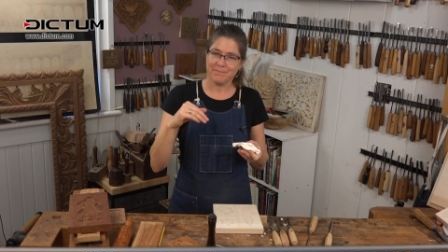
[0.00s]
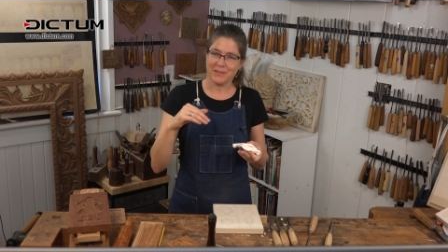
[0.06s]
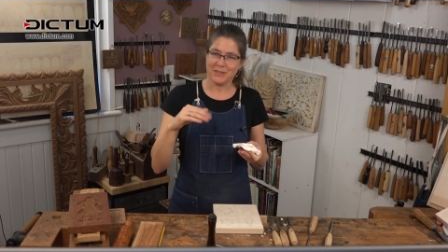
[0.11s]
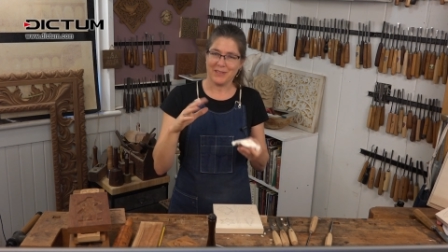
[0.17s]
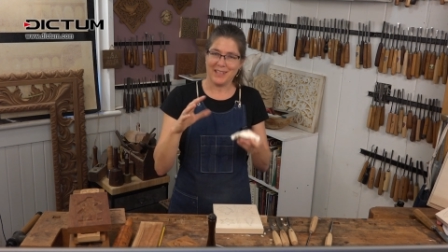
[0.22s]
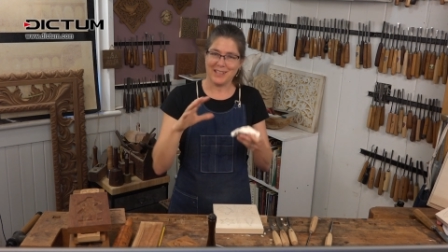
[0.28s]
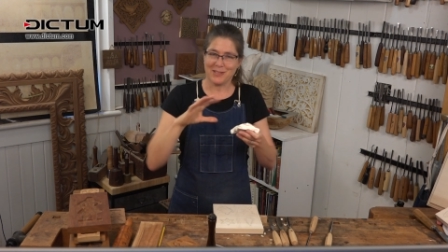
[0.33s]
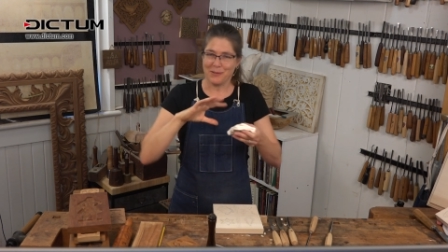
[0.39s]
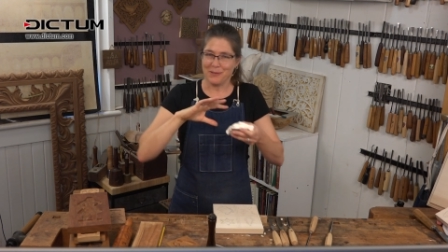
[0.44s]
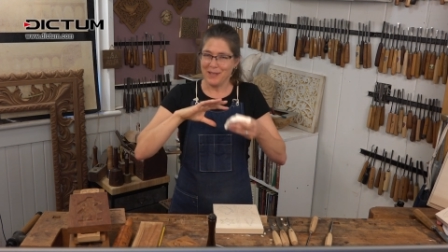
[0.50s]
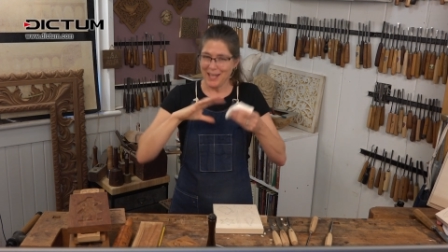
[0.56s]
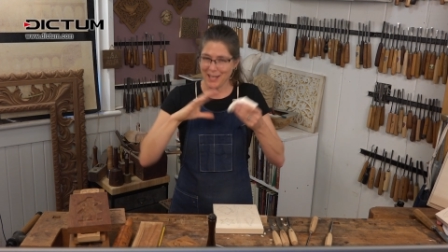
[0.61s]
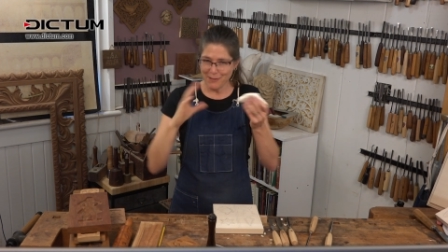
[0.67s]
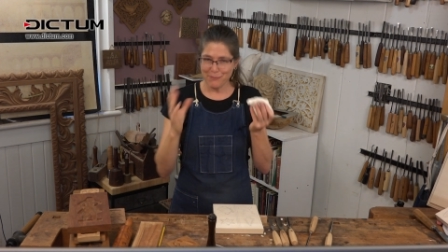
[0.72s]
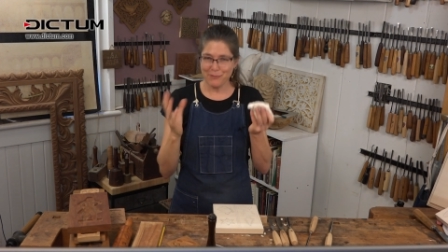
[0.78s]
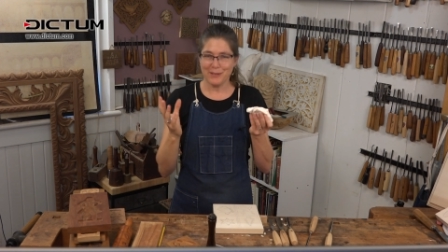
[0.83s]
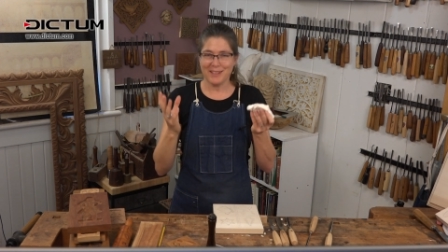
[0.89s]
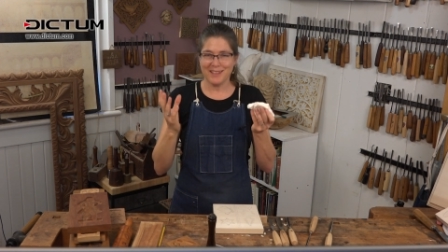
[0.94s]
Okay, so
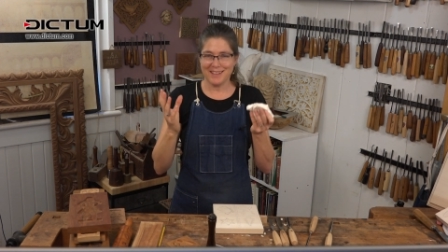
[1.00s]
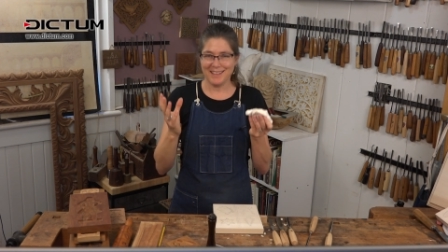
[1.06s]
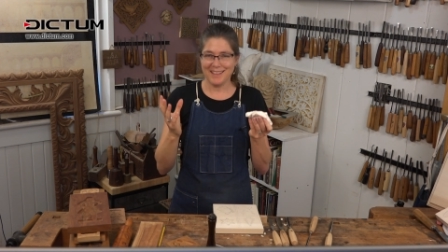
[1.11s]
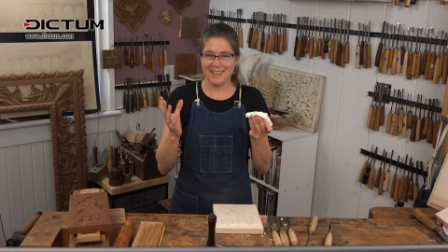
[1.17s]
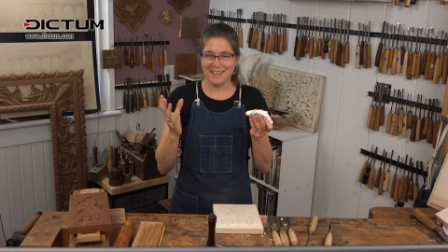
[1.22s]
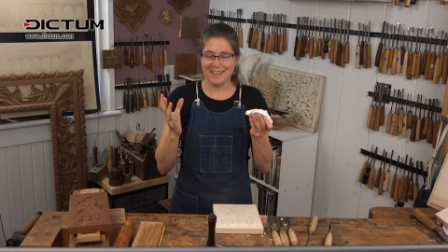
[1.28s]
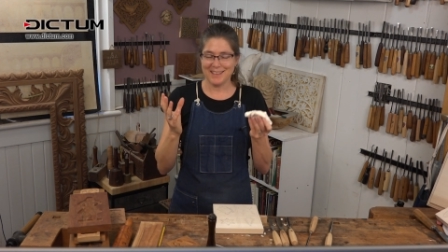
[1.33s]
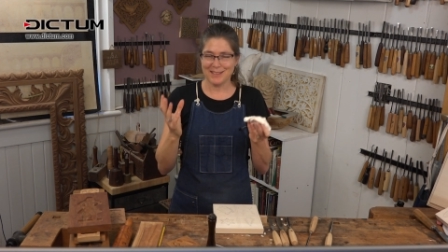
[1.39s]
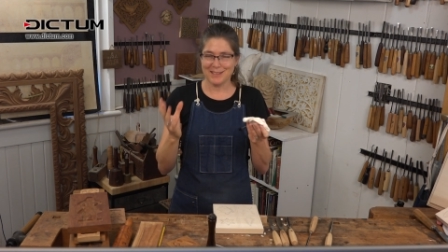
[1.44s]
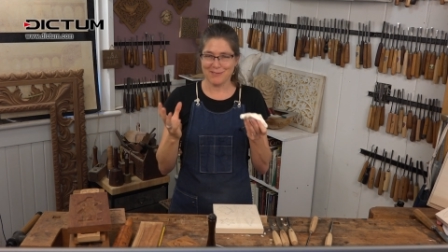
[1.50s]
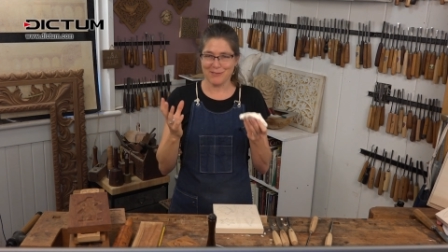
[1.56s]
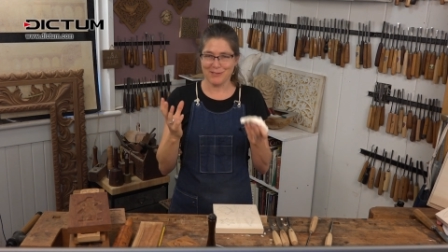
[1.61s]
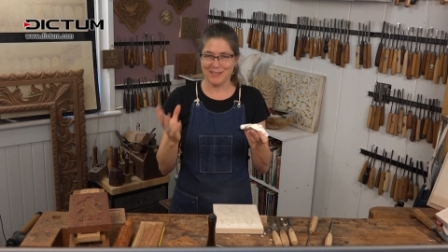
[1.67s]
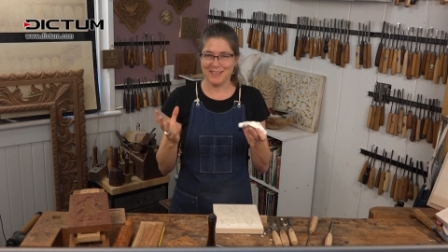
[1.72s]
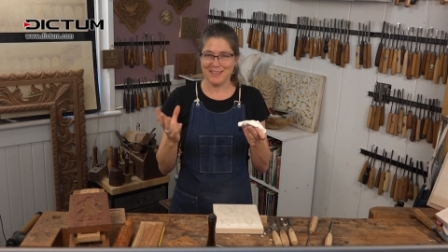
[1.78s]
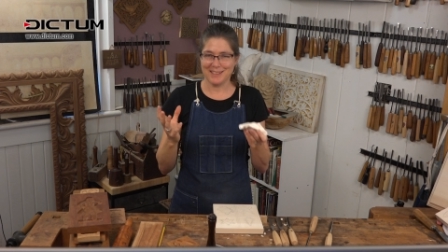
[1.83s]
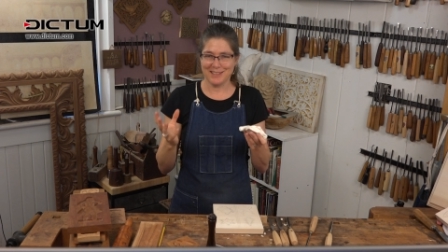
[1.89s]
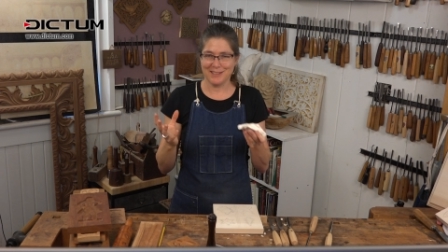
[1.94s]
everything is
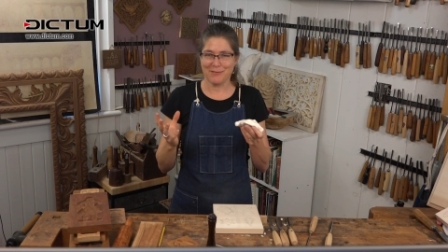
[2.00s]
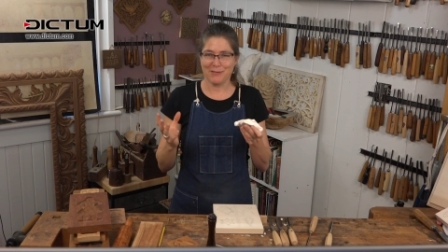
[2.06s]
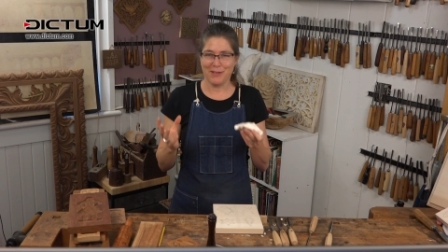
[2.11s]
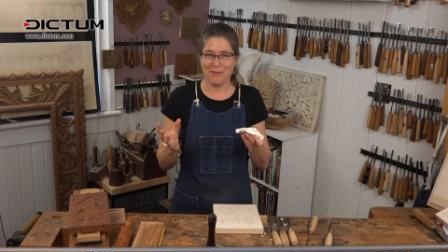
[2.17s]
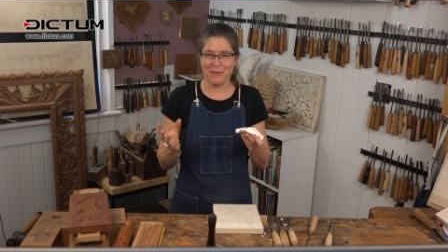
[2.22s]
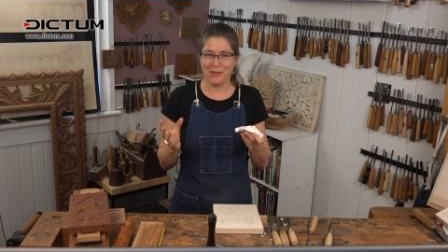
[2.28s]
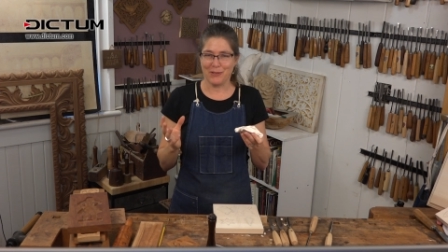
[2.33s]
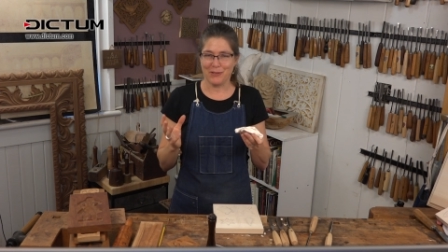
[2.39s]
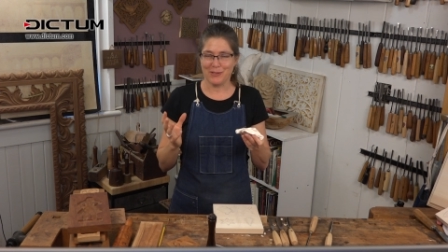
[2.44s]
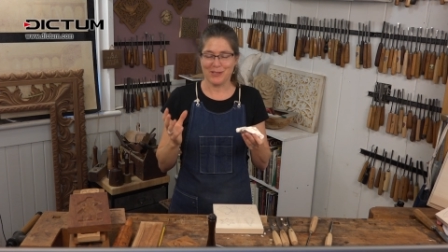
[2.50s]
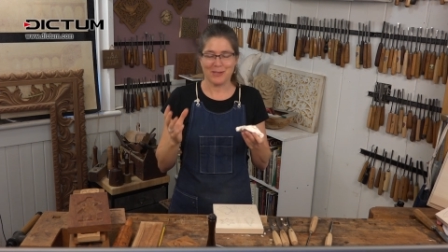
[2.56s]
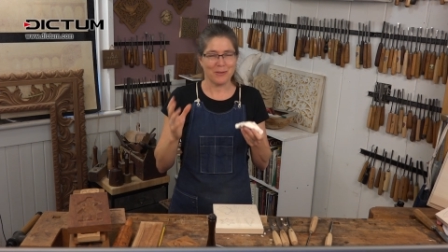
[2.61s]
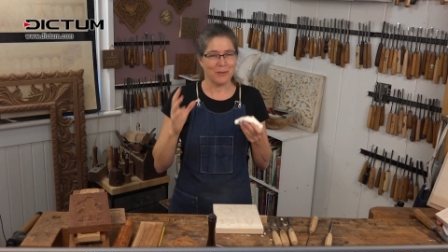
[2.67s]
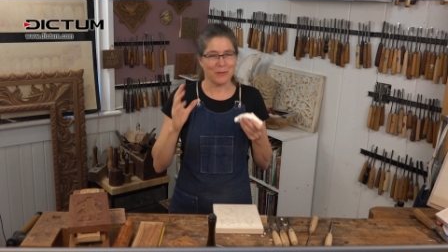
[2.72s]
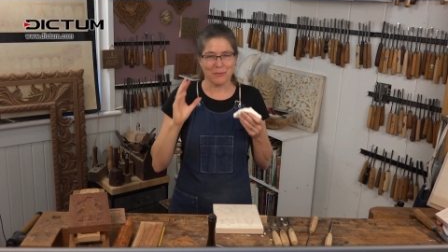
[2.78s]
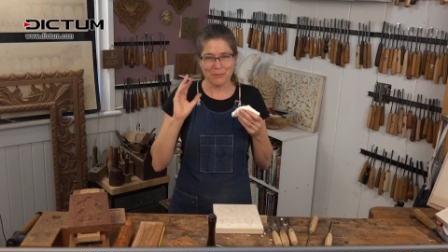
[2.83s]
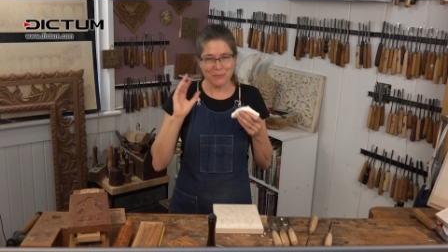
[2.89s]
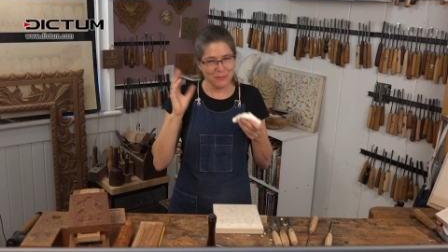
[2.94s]
in reverse,
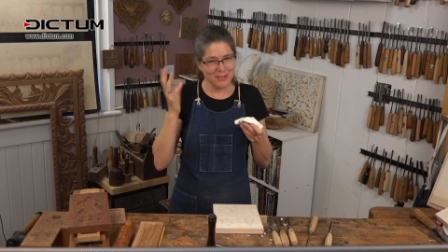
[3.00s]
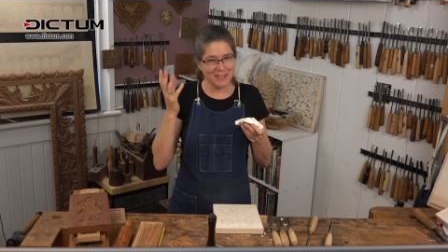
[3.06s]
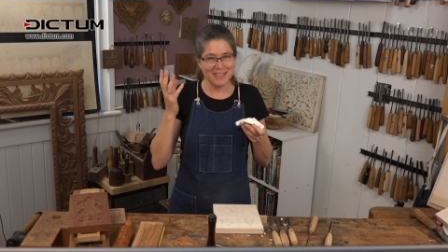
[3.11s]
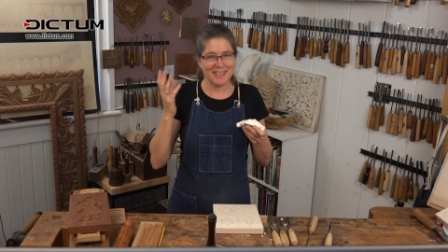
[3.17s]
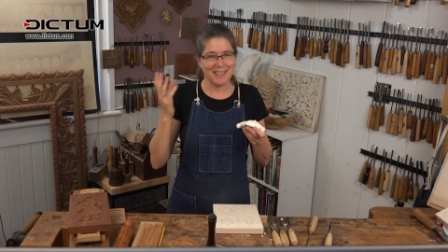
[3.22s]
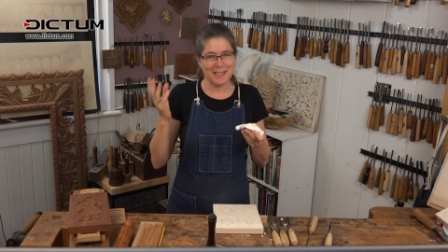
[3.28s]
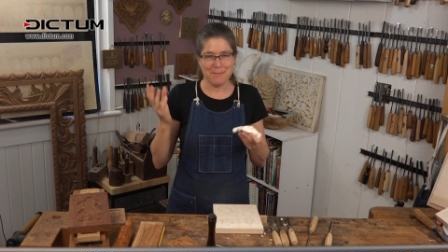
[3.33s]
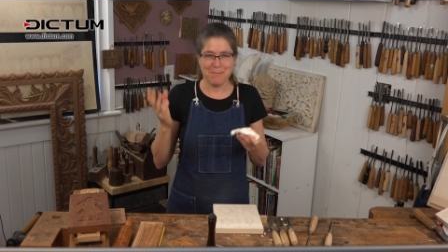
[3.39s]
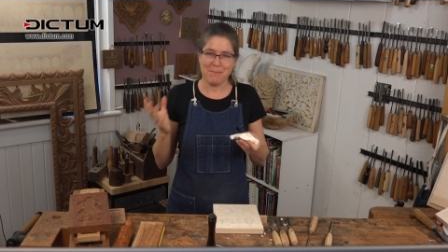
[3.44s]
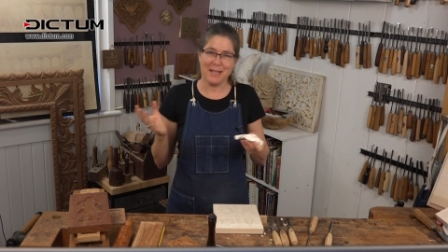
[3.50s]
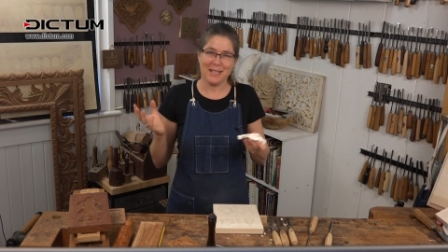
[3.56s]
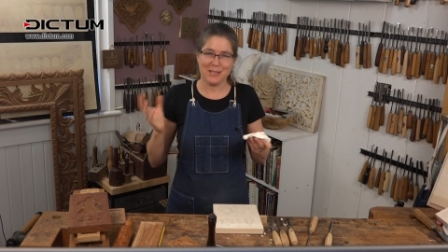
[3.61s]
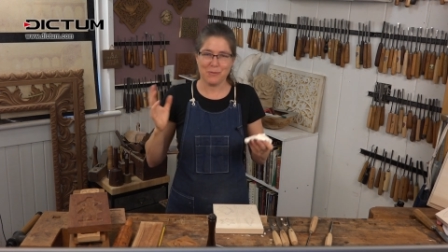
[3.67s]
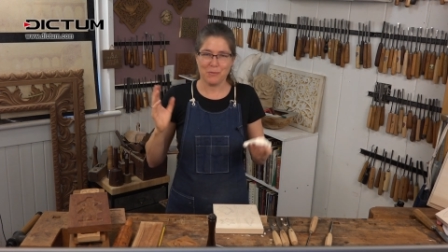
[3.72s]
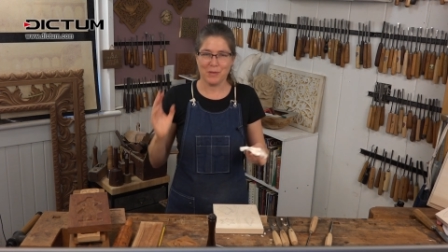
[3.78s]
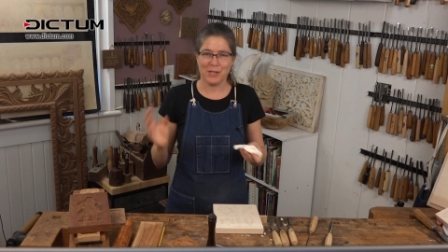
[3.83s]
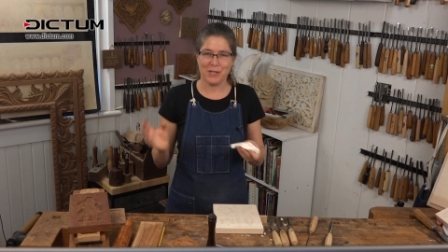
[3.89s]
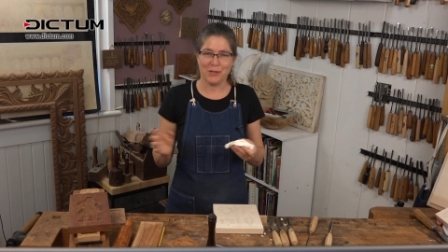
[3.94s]
so it really can
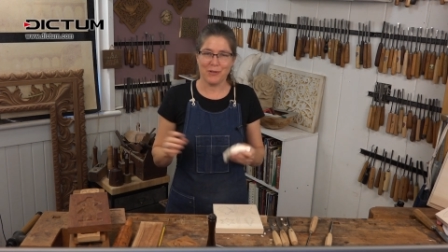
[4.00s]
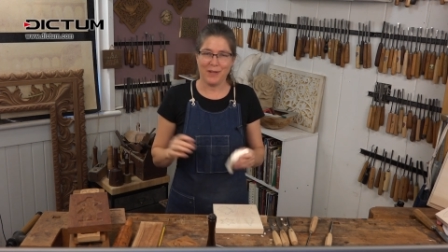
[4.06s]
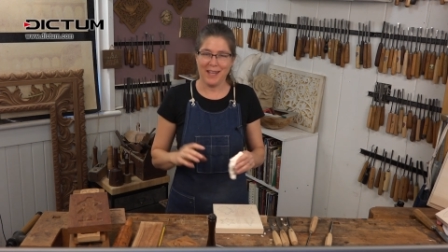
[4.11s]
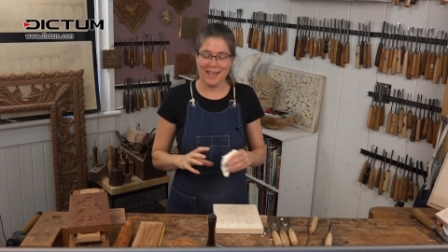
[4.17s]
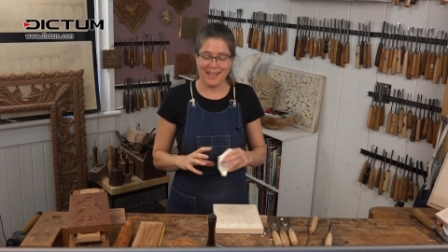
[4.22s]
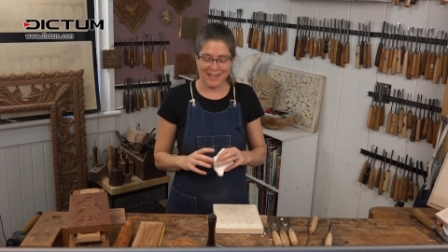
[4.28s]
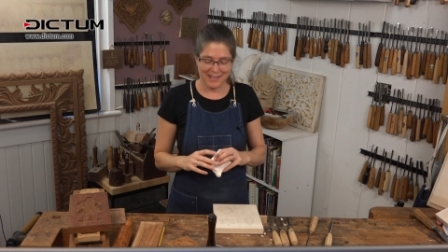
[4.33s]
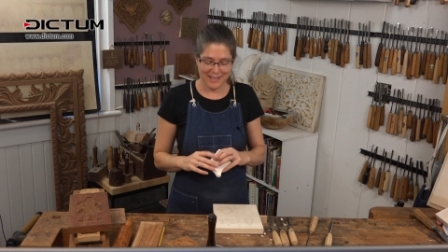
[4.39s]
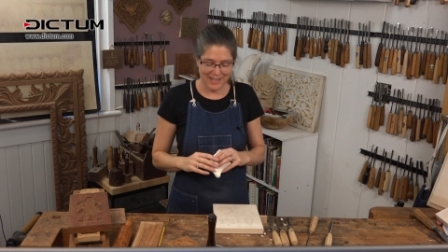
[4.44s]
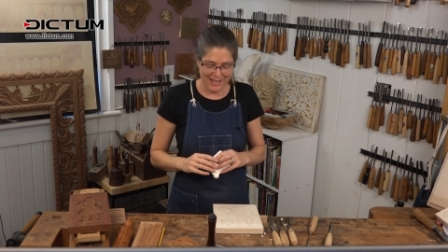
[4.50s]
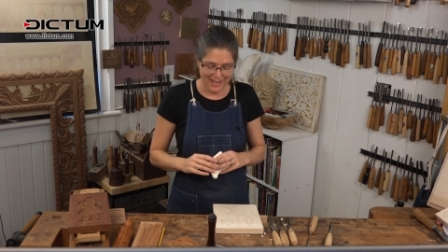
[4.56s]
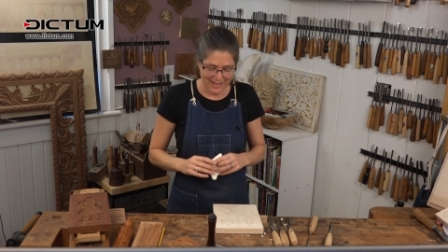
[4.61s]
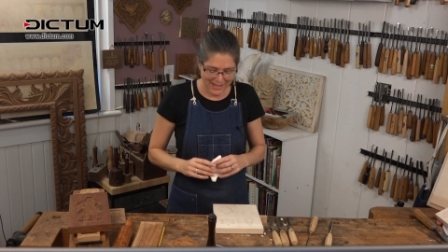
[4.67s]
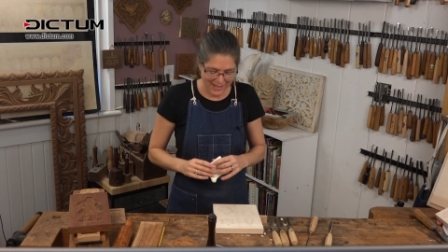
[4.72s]
mess with your head.